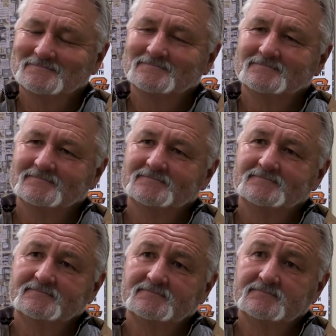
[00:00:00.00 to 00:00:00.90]
And that was
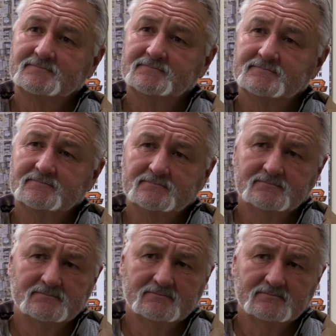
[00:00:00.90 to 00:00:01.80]
before
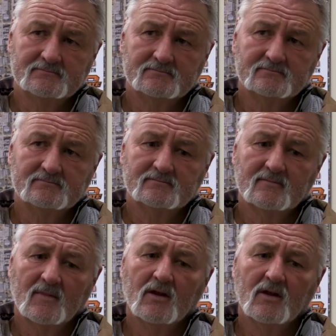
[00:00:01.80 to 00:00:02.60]
computers came on board?